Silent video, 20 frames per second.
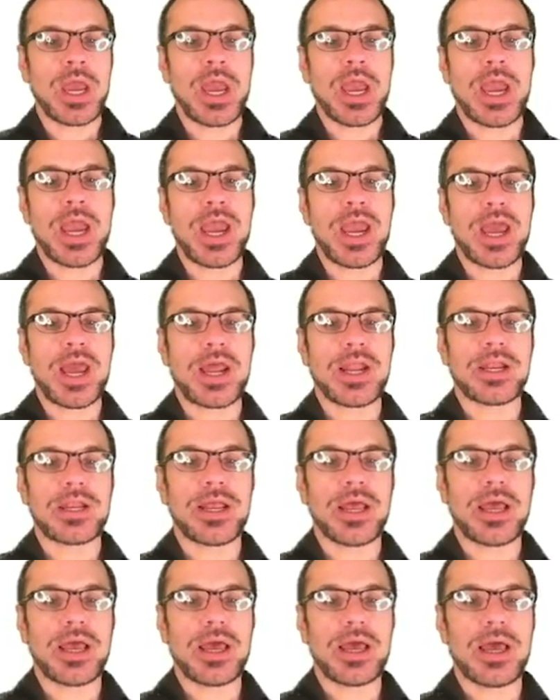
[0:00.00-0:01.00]
And
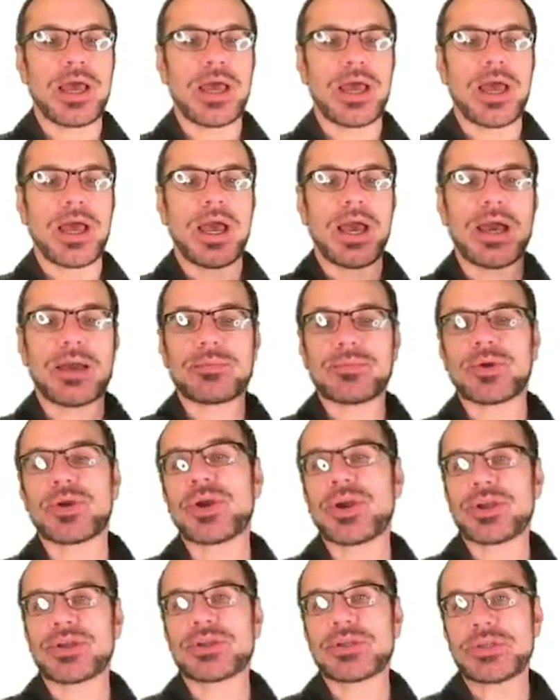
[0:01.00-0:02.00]
I'm
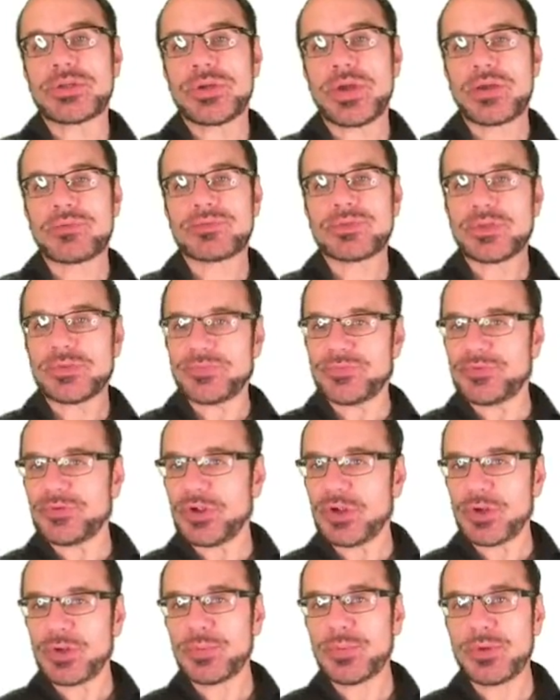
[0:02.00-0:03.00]
going to have some
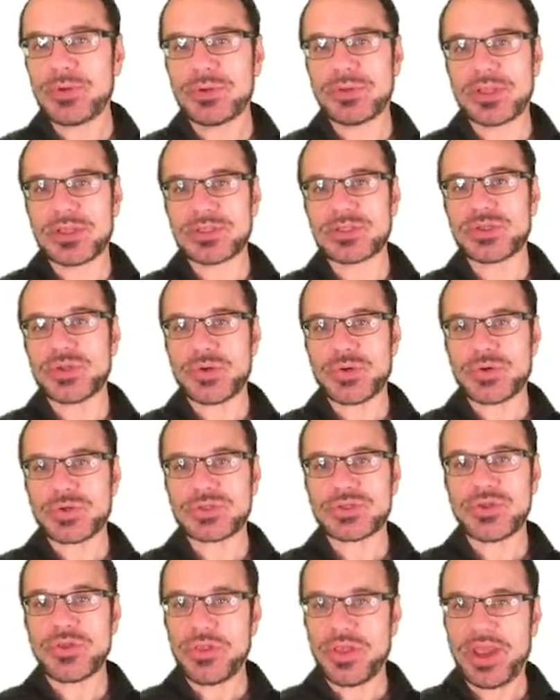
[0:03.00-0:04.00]
variable that
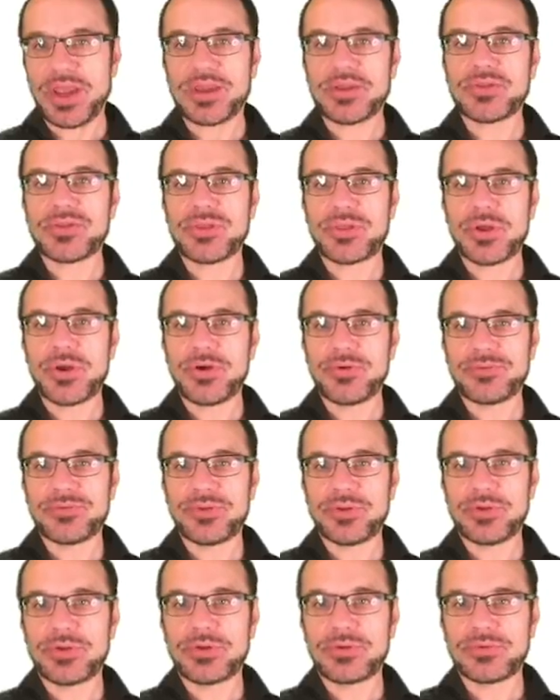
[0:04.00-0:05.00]
stores the length of
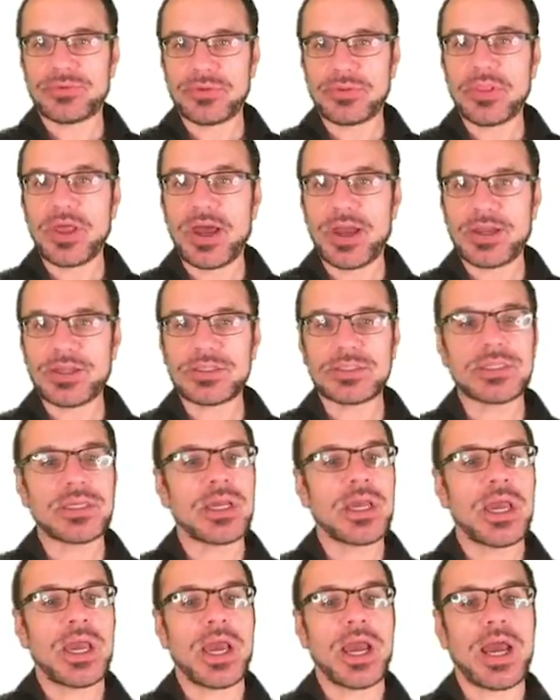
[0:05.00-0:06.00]
the lines.
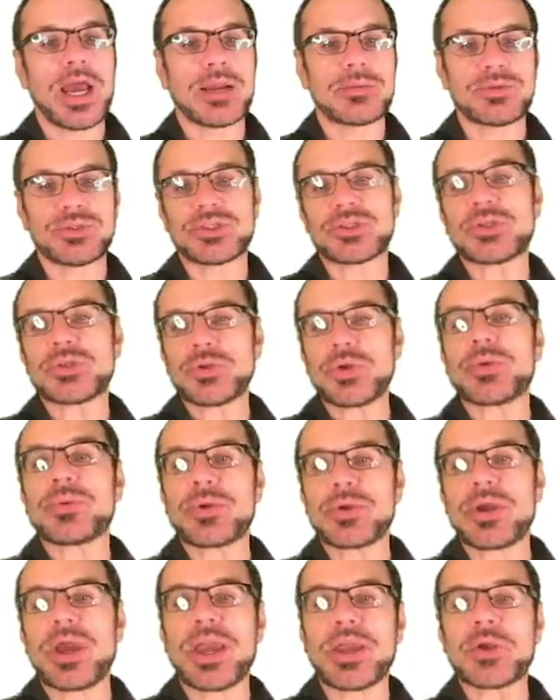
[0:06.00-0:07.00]
And I'm just
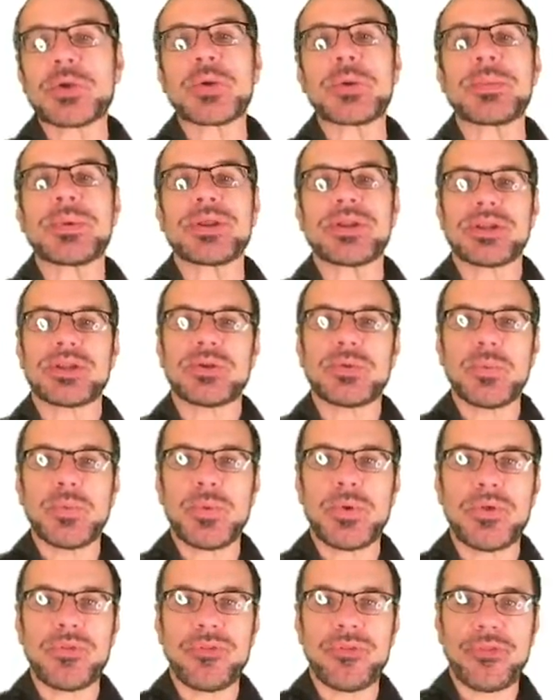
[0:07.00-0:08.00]
to increment it
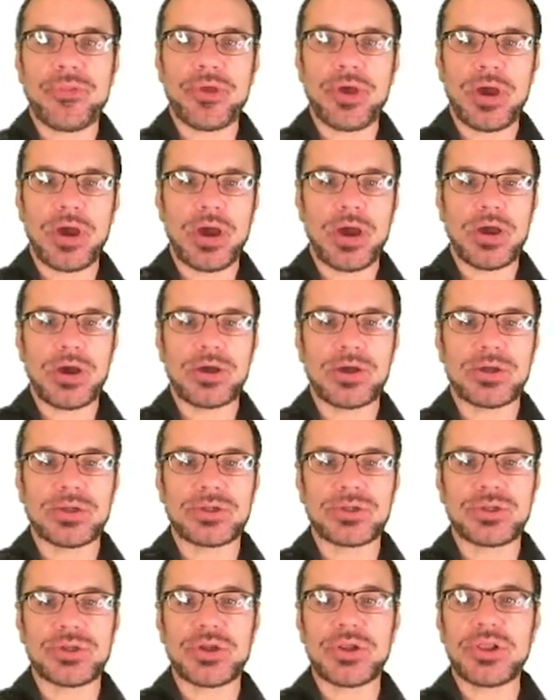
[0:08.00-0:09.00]
with
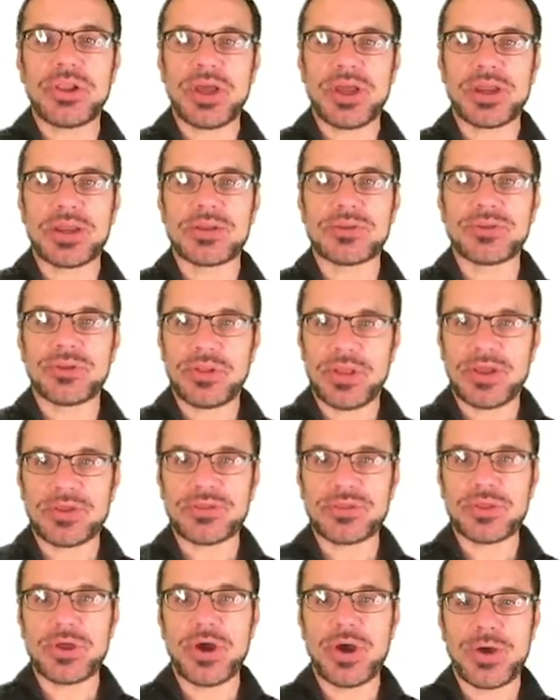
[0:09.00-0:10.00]
the
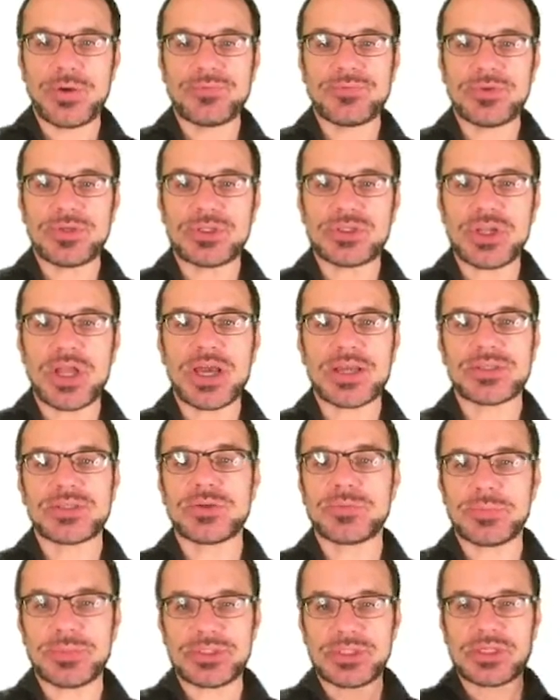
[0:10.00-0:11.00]
length of each line.
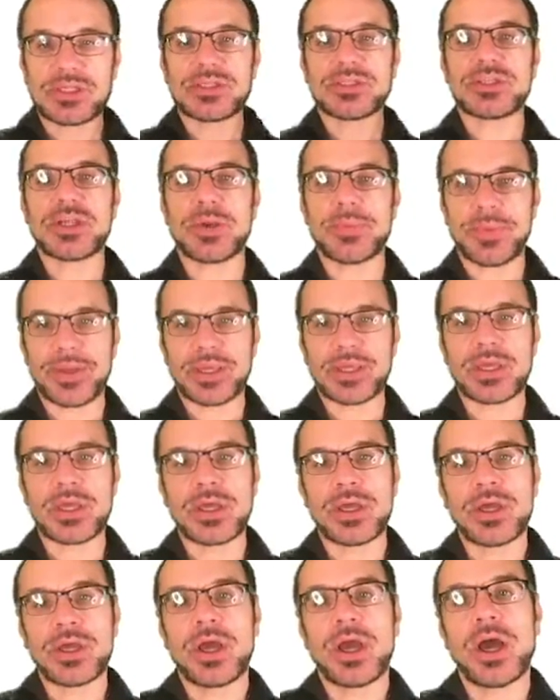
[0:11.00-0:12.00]
So I'm basically summing
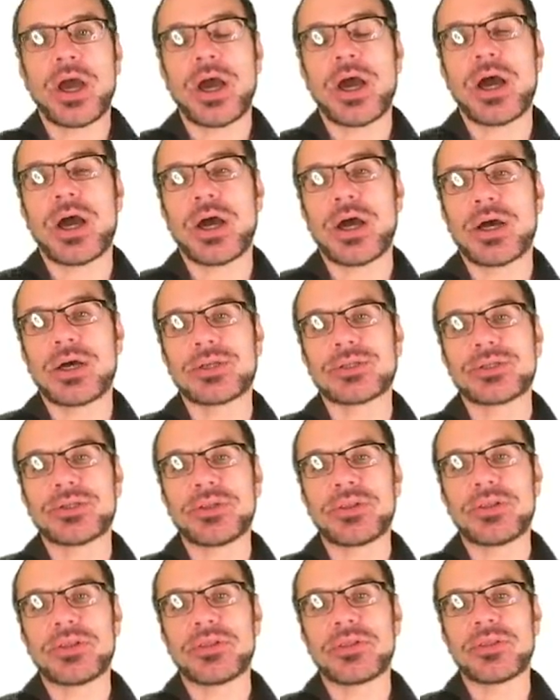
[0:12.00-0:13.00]

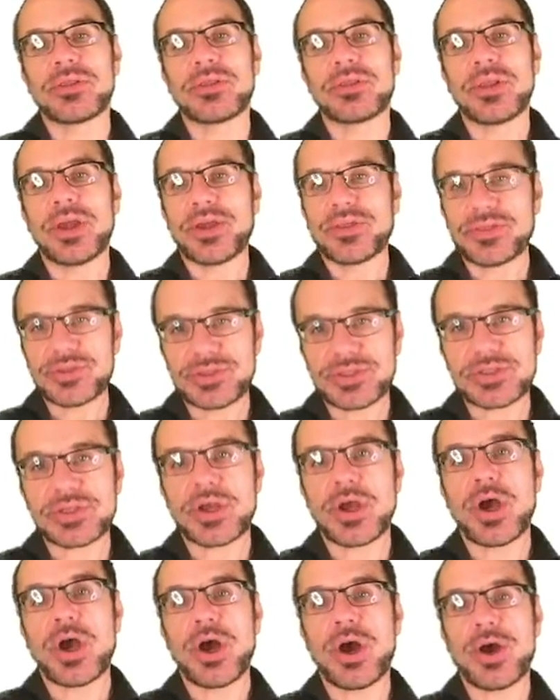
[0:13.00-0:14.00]
the lengths
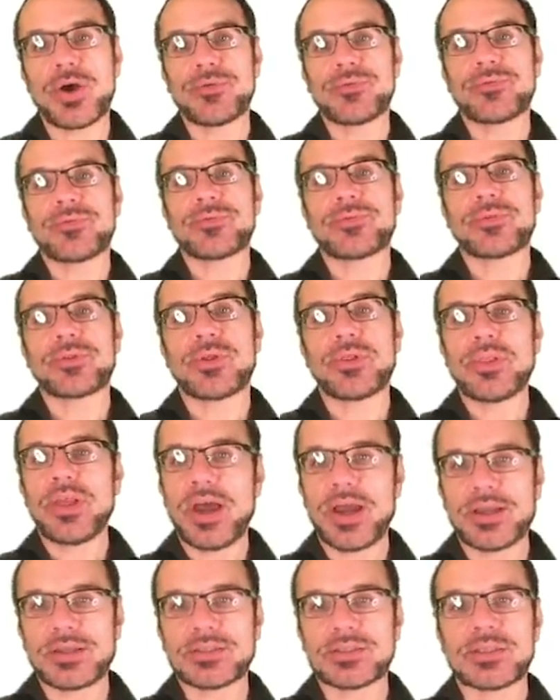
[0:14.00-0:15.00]
of the
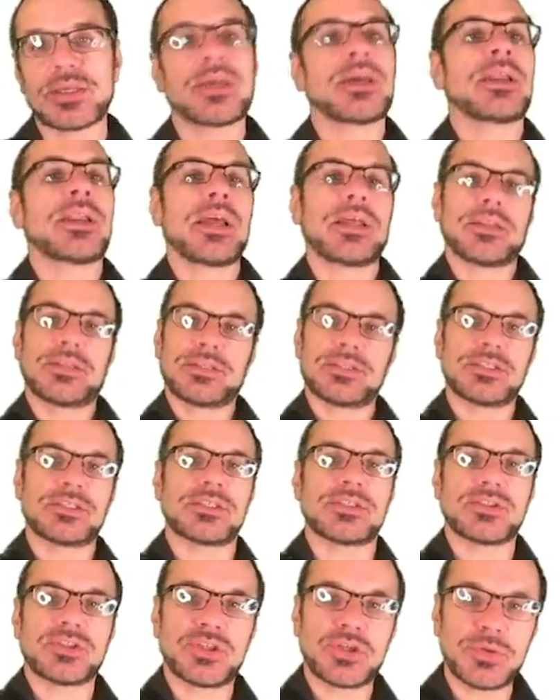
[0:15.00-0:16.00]
lines. Now this is
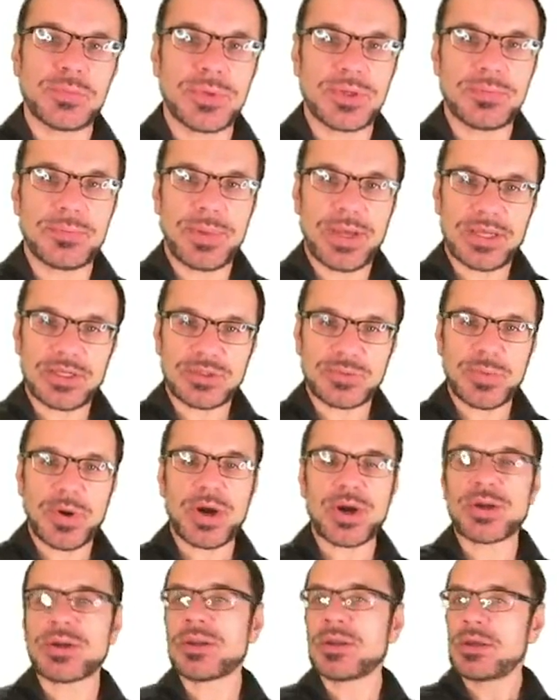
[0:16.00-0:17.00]
a stupid
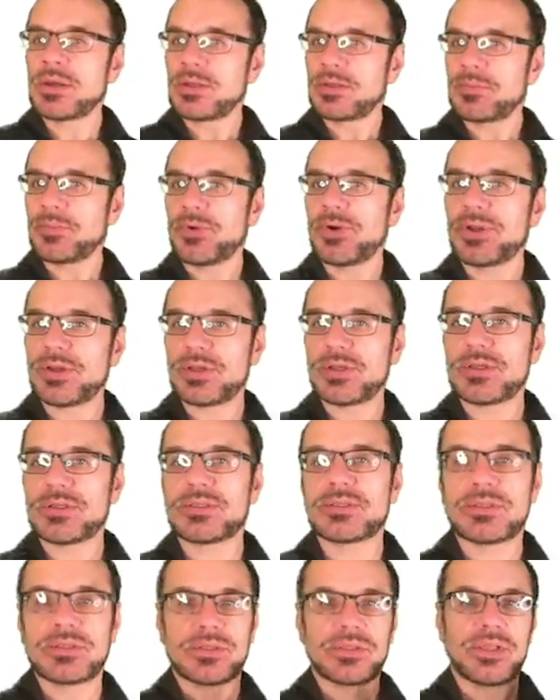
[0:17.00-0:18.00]
benchmark. Point
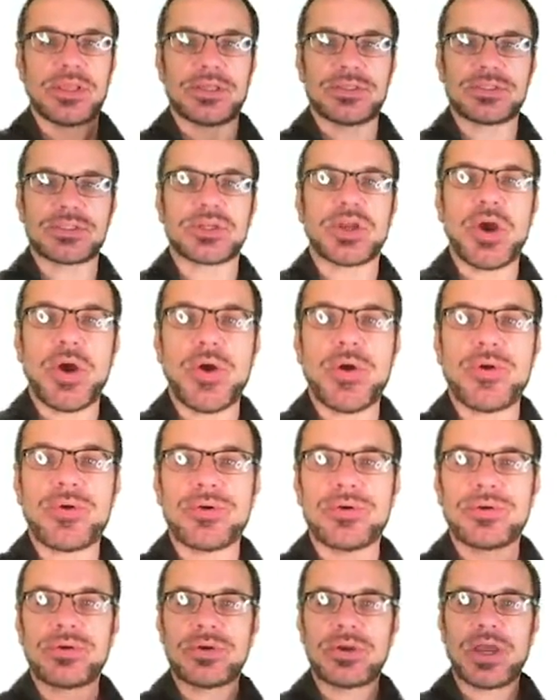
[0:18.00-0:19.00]
is, let's
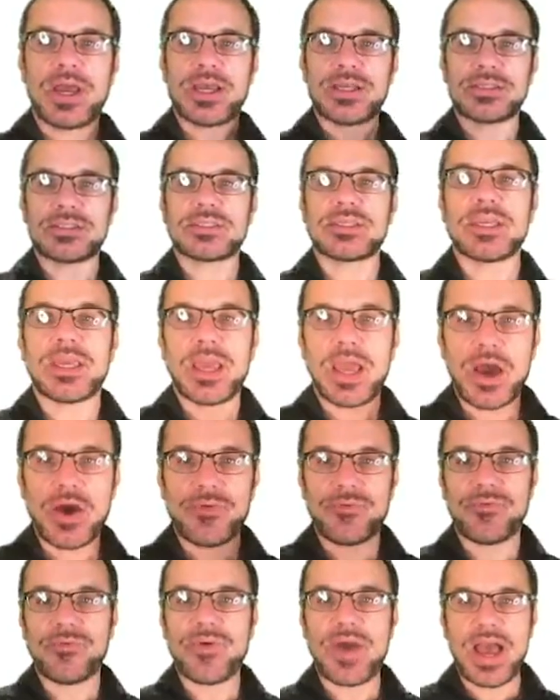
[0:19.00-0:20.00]
go and see how
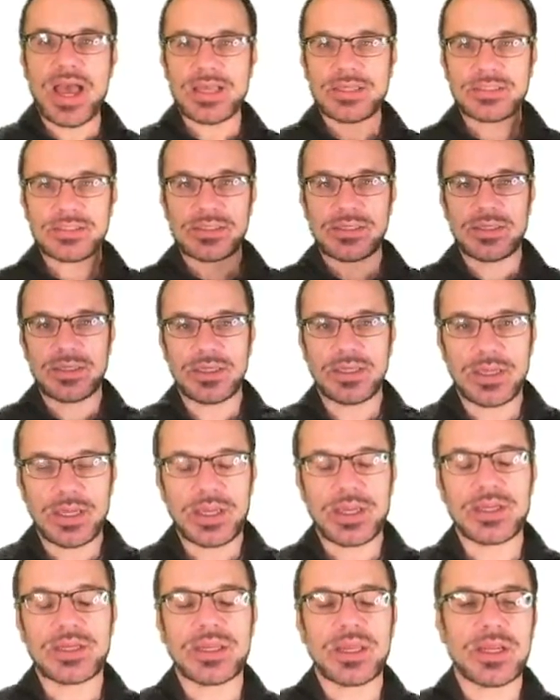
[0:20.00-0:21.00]
fast
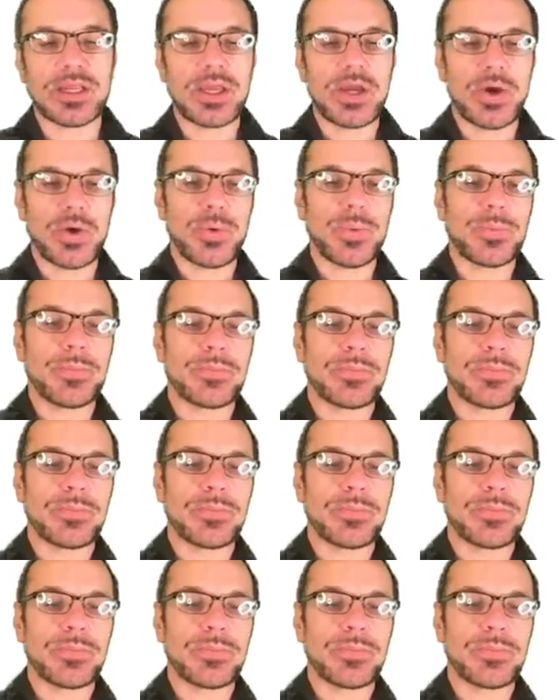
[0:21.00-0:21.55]
it can go.